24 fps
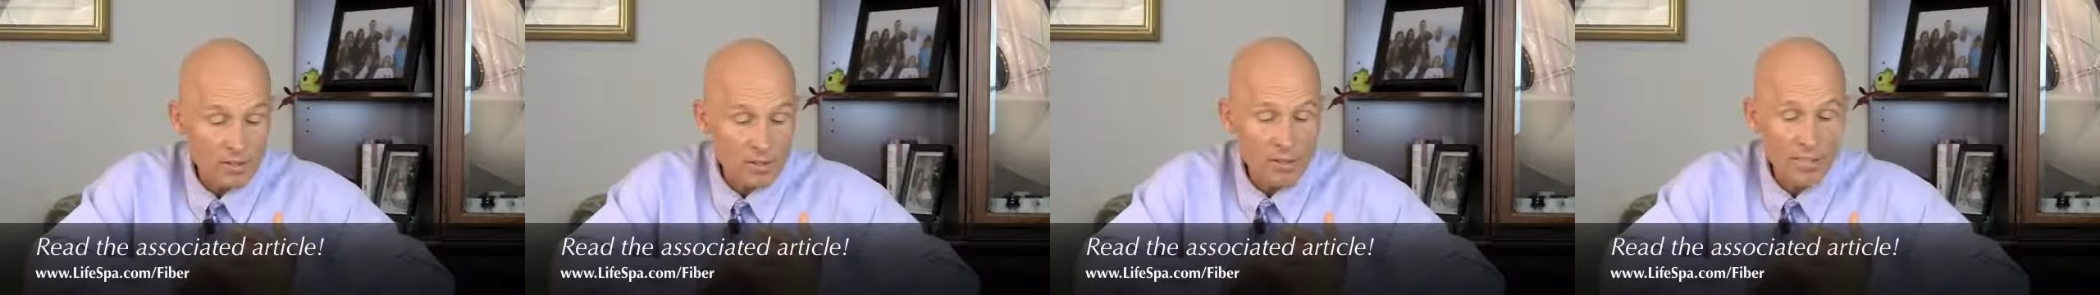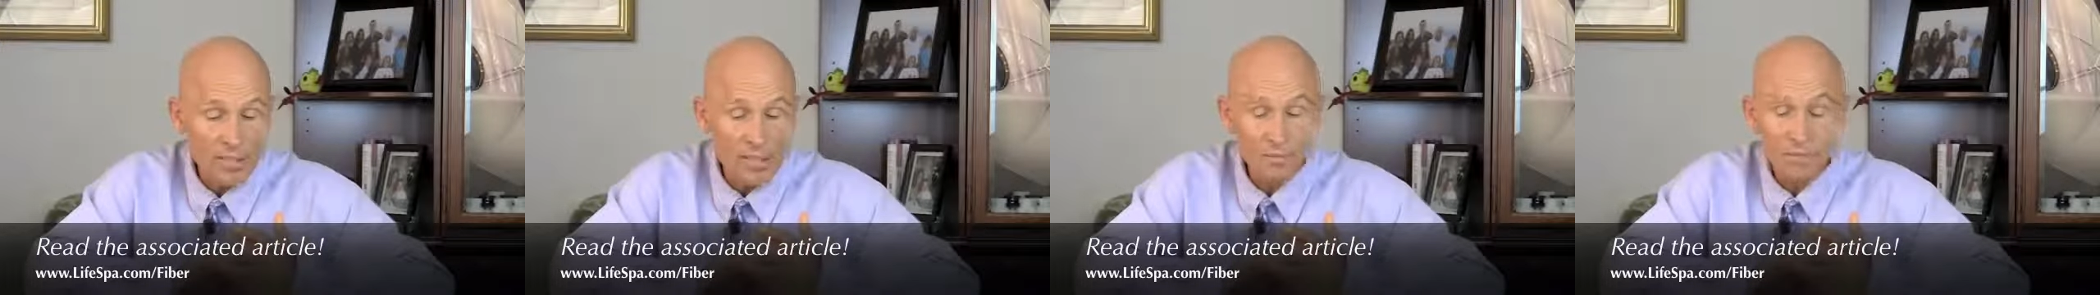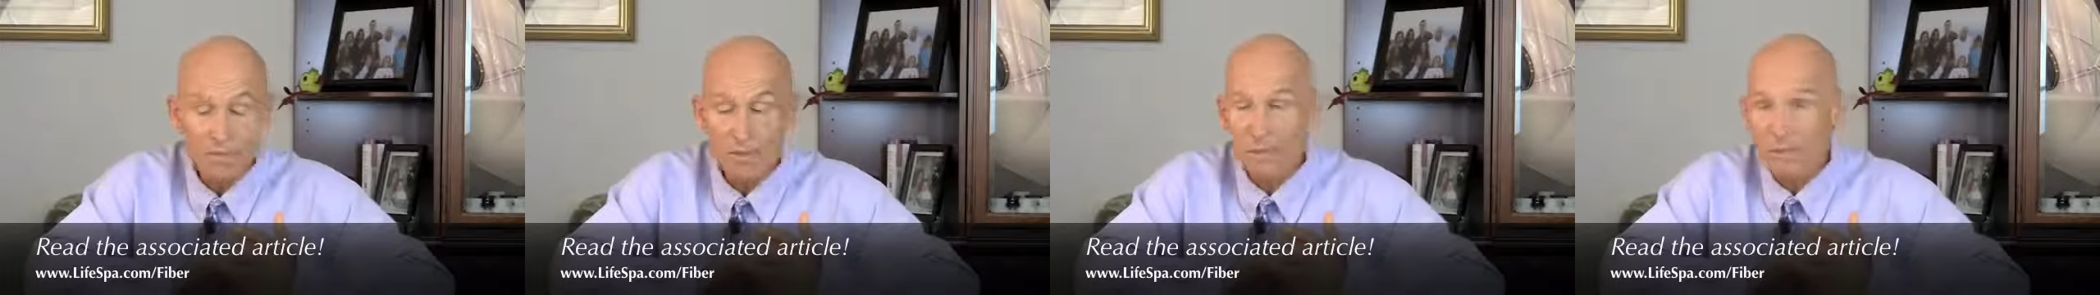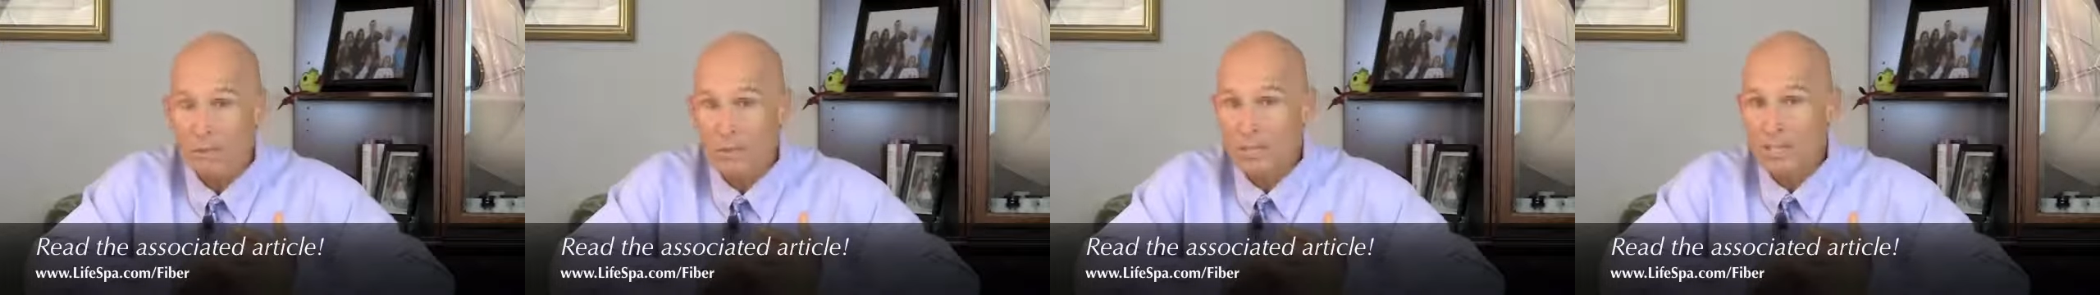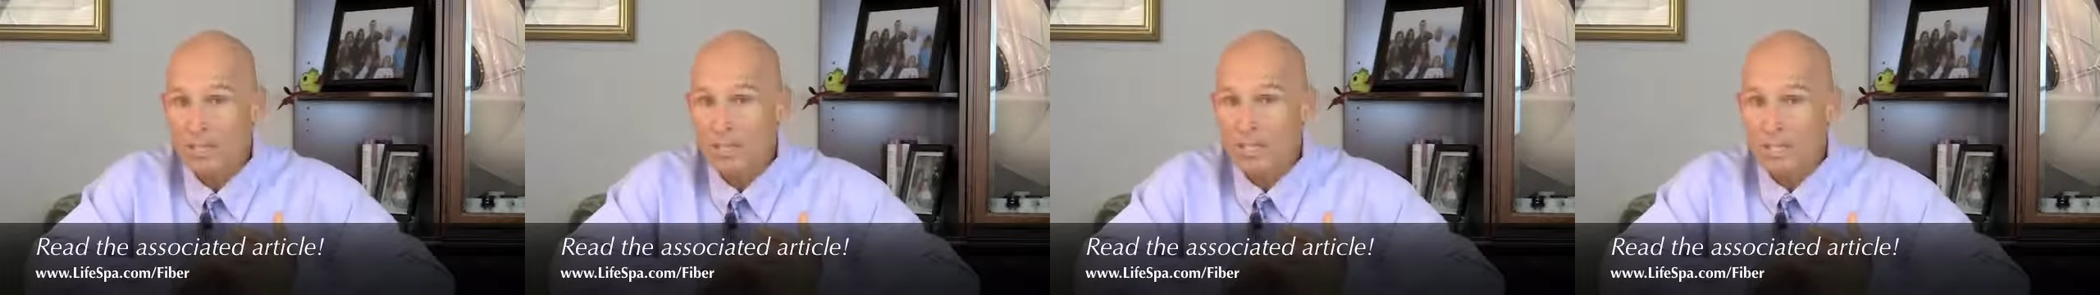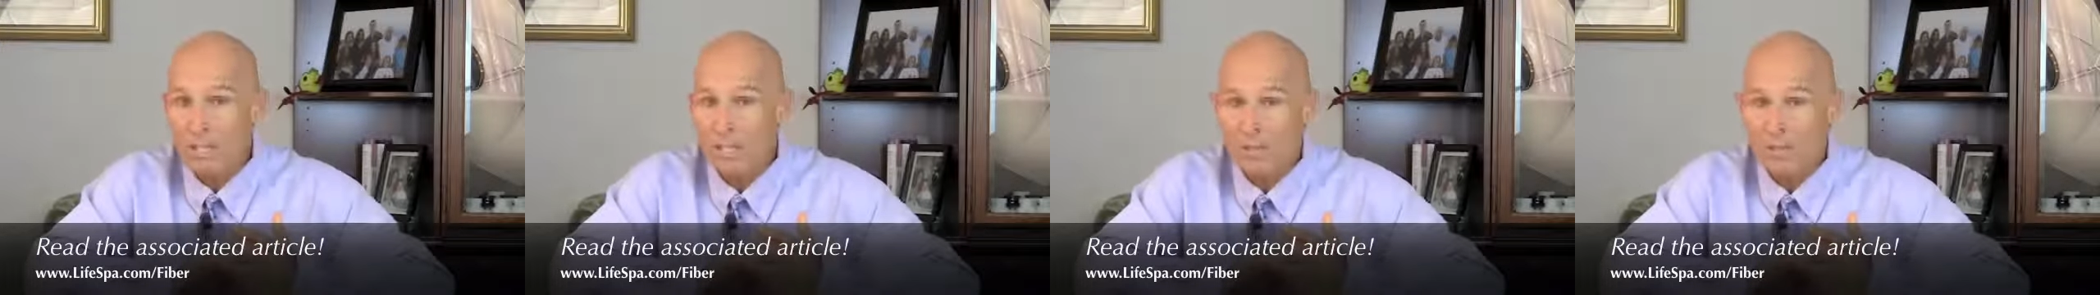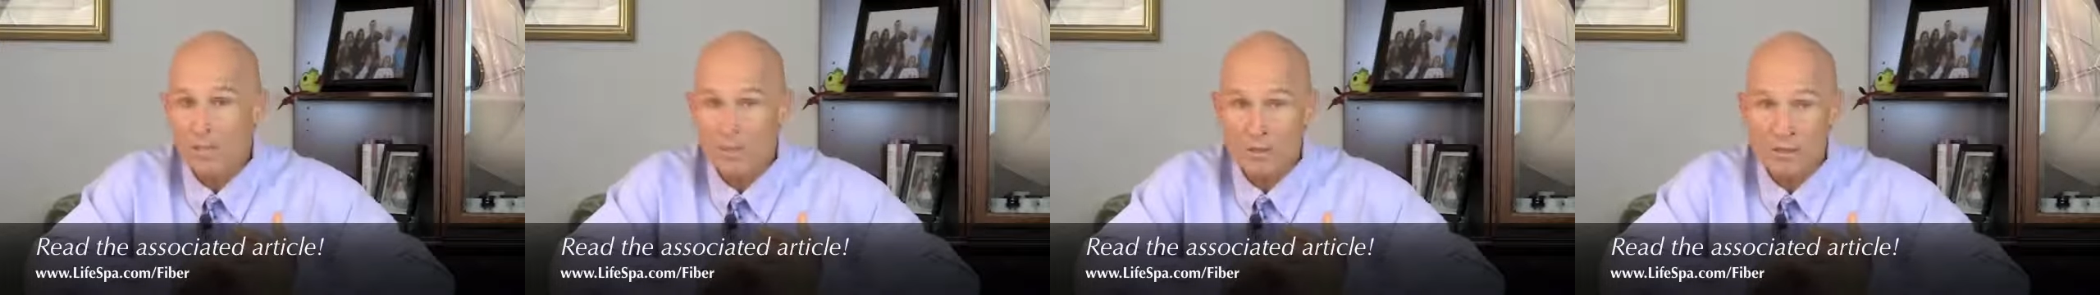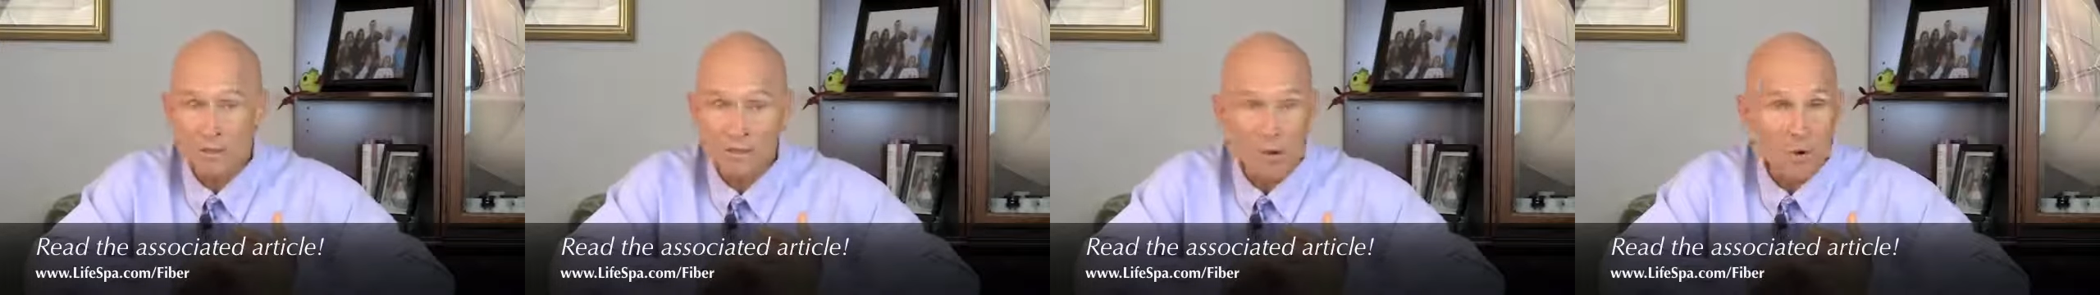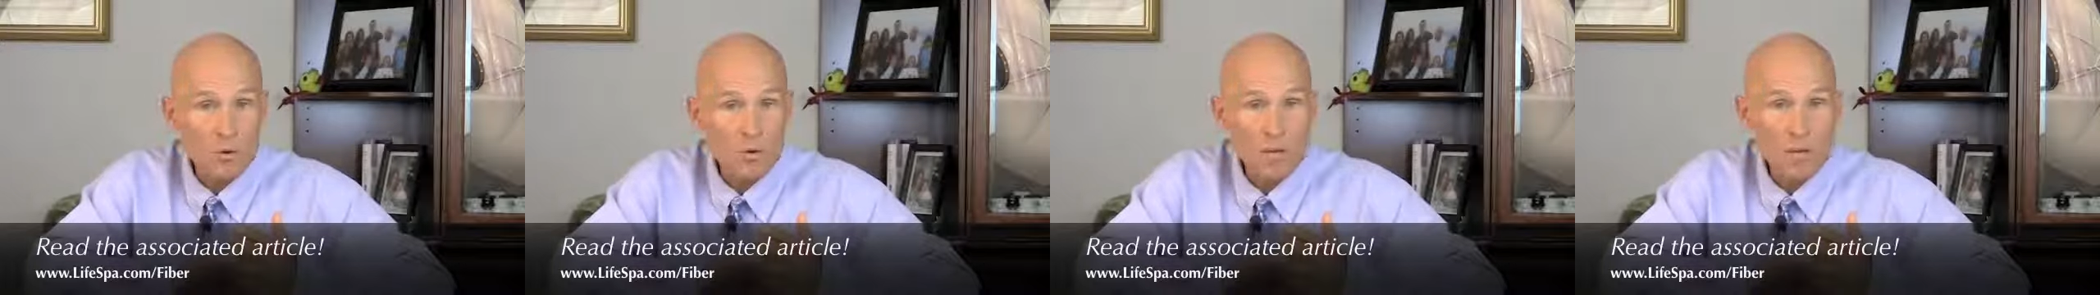so they can be really good for
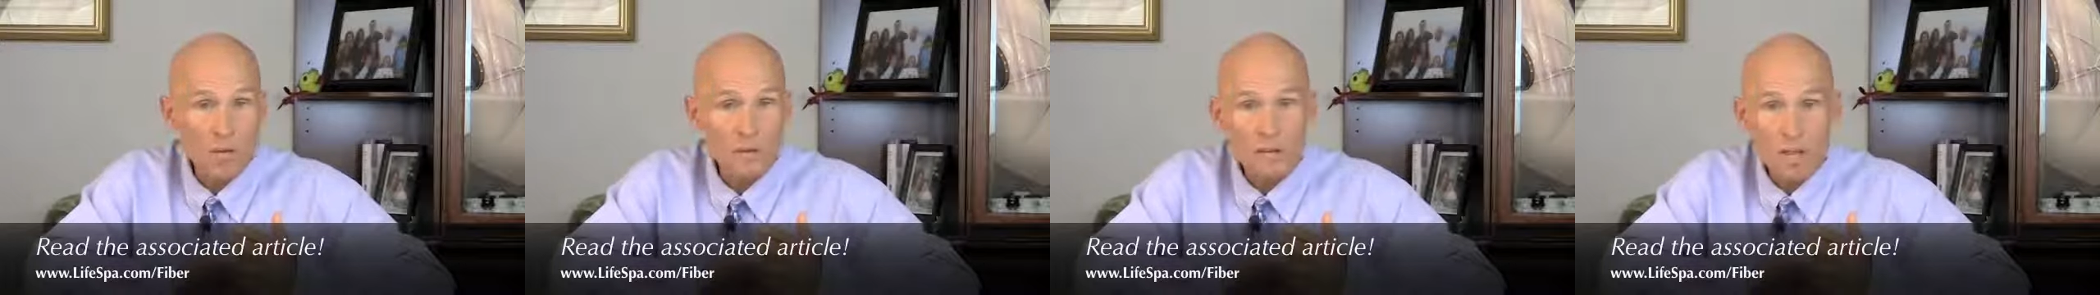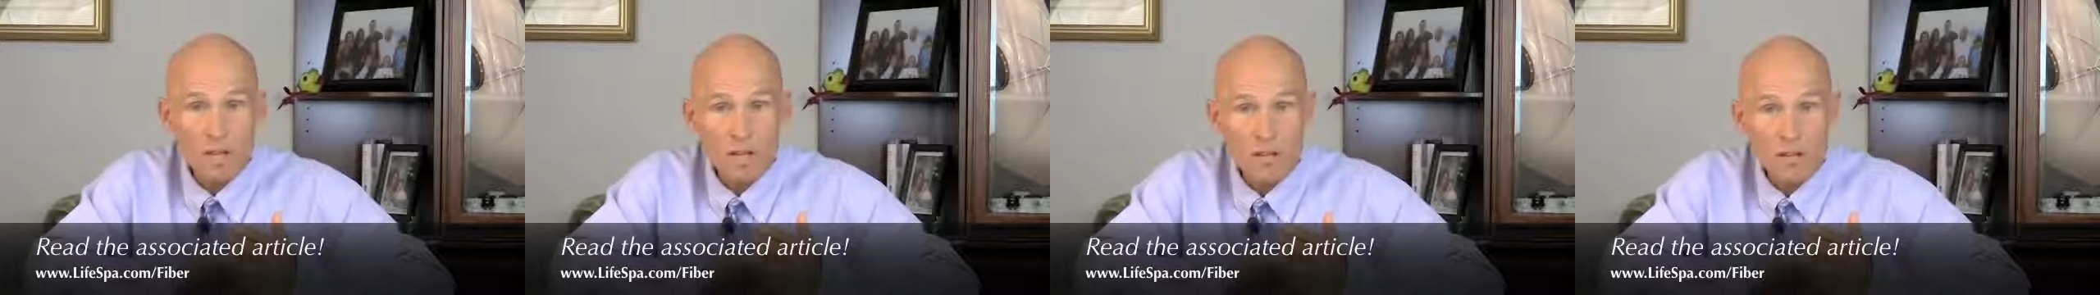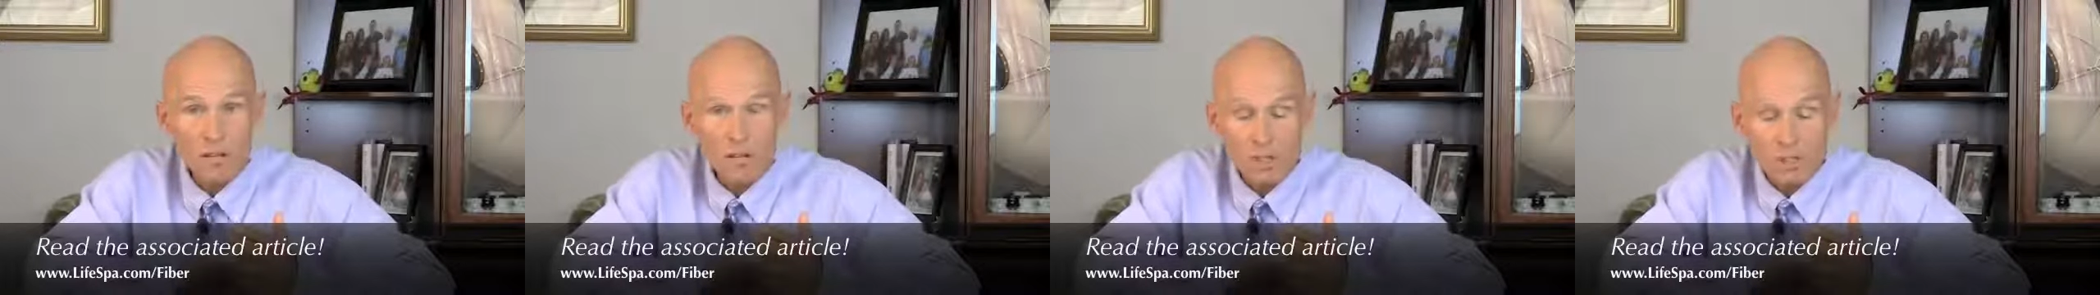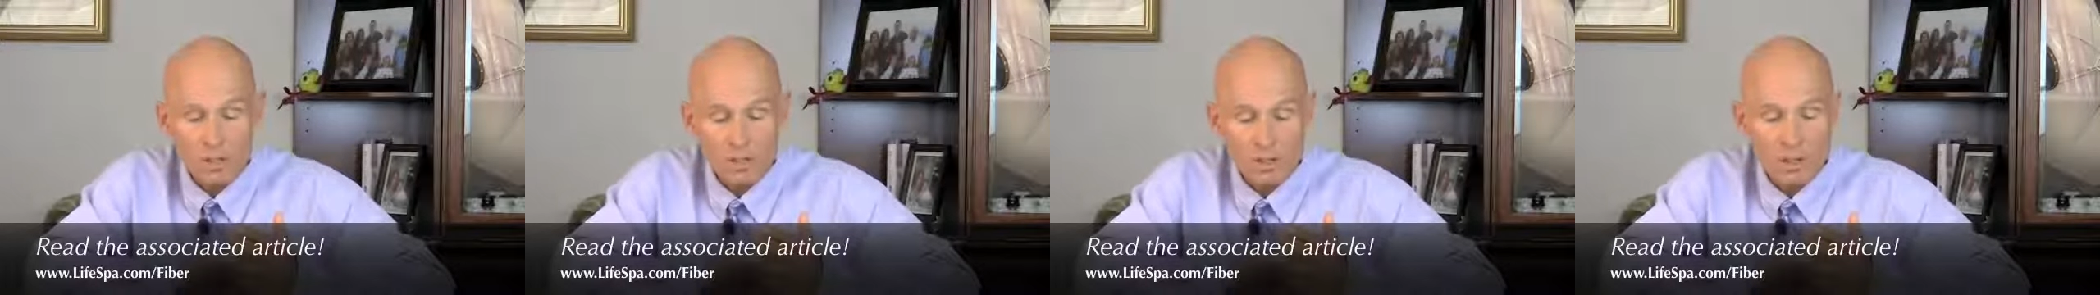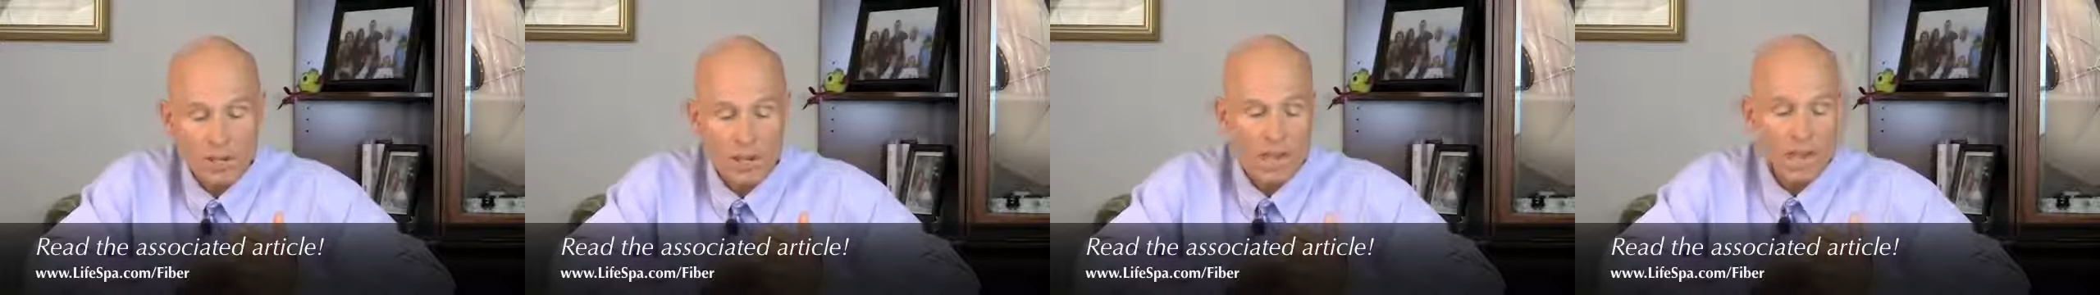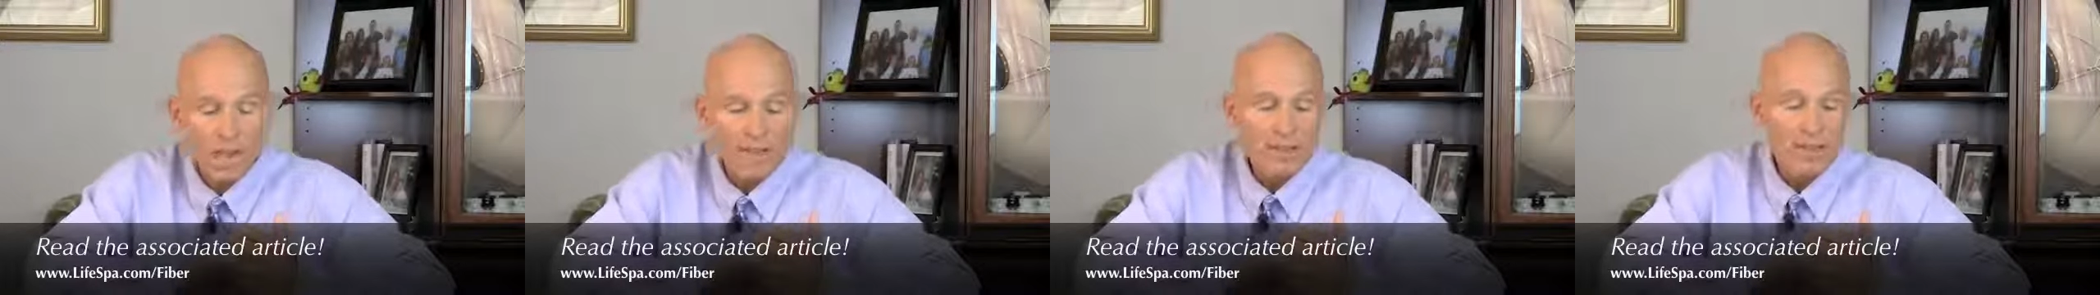lowering blood sugar.